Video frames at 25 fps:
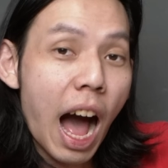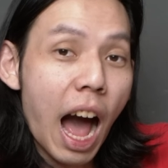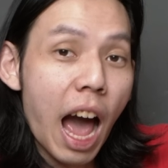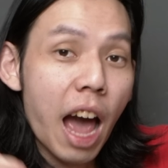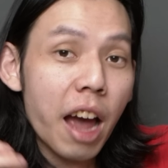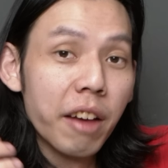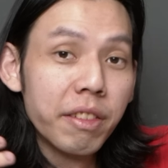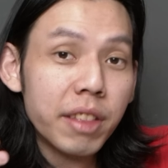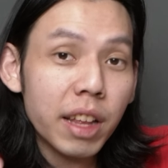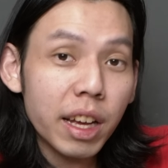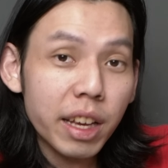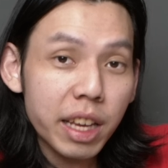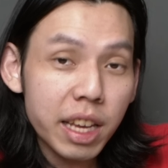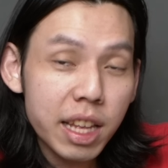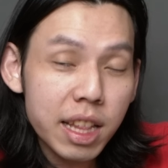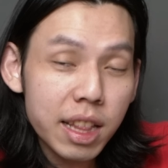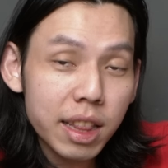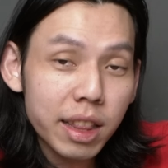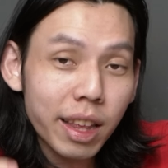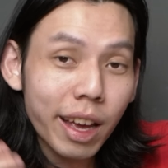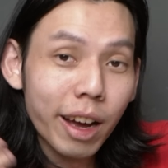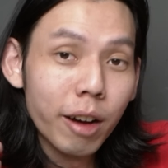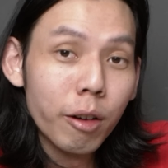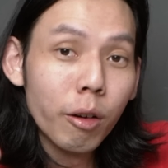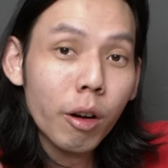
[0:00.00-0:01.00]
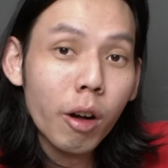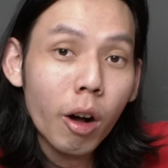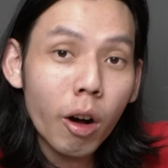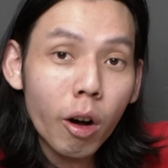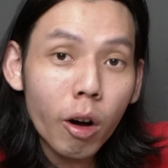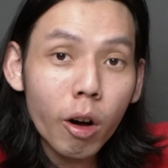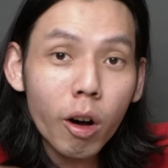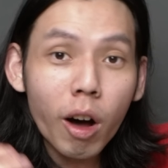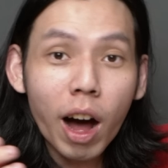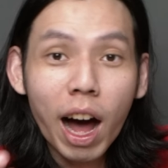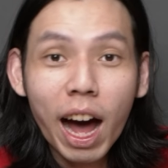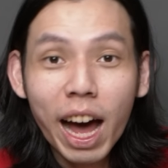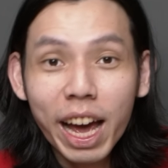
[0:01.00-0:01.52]
I have the Intel
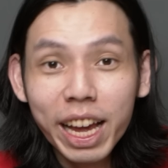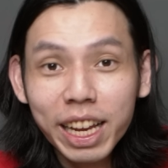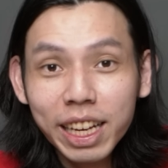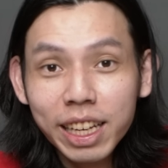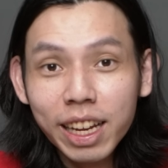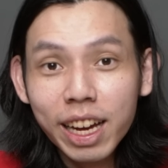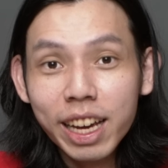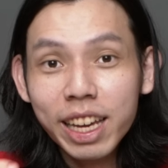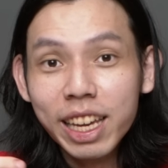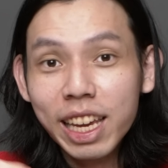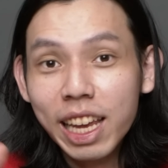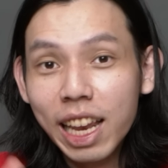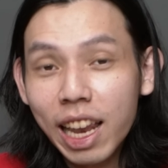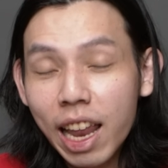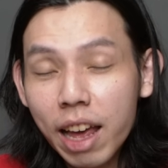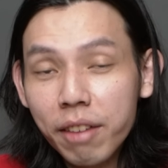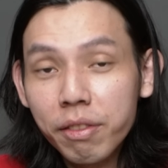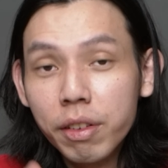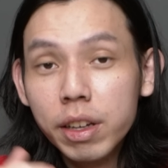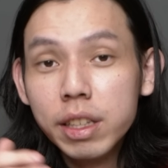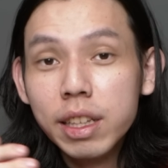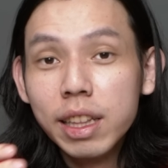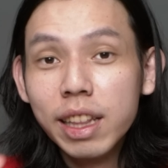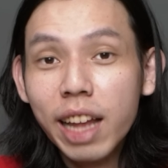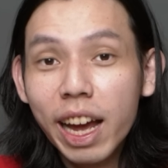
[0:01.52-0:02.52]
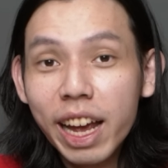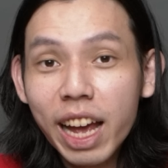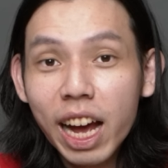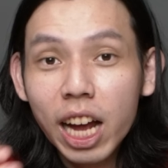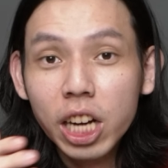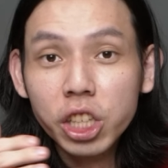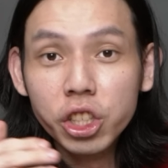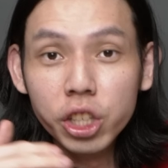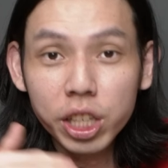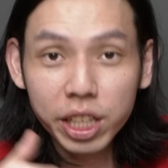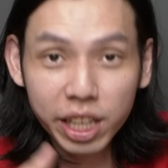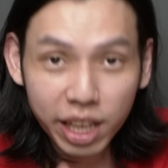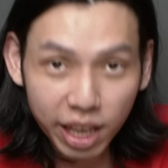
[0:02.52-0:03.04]
Core
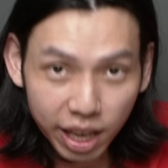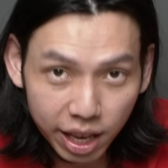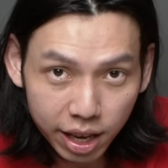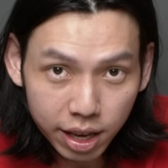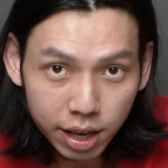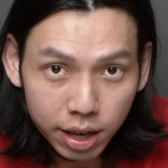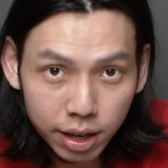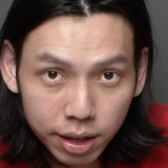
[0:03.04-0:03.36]
i9-11900K